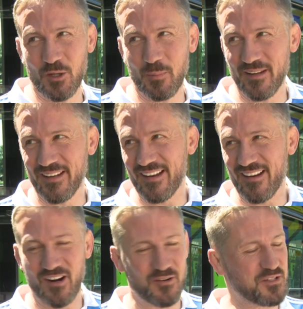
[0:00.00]
Dublin and
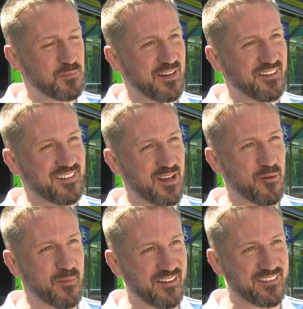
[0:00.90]
Irish-based
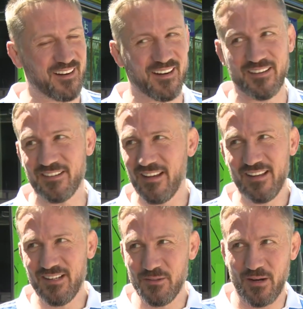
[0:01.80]
MMA stars,
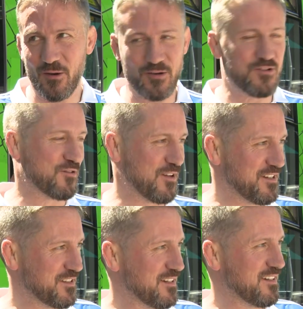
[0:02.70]
with Royce
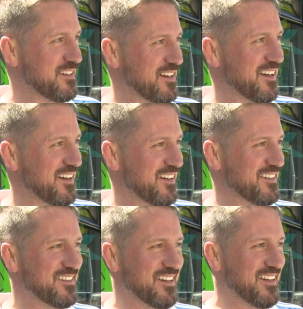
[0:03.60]
Gracie
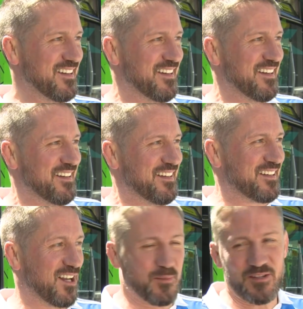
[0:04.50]

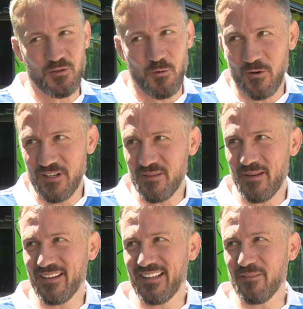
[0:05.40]
telling me stories
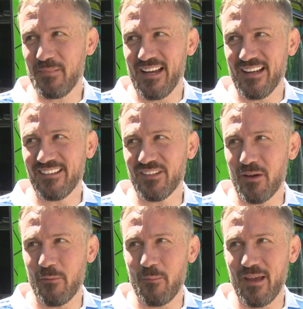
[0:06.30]
about the beginnings of
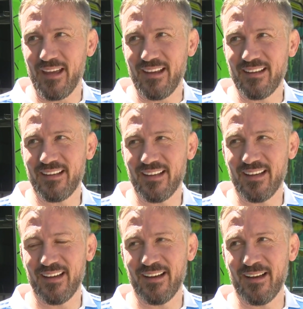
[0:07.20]
MMA.
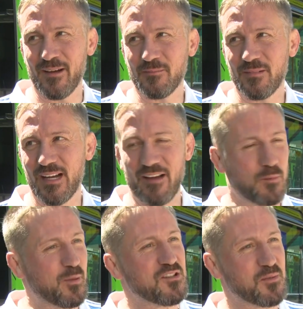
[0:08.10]
I have
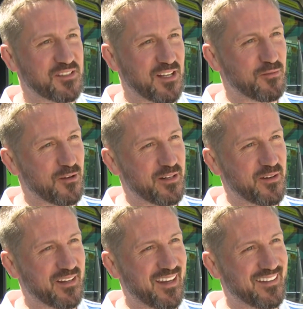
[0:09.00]
to pinch myself every
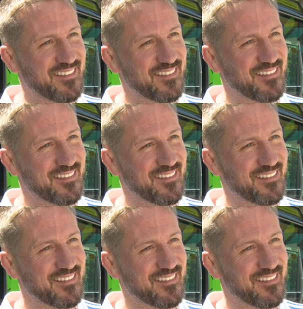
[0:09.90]
now and again.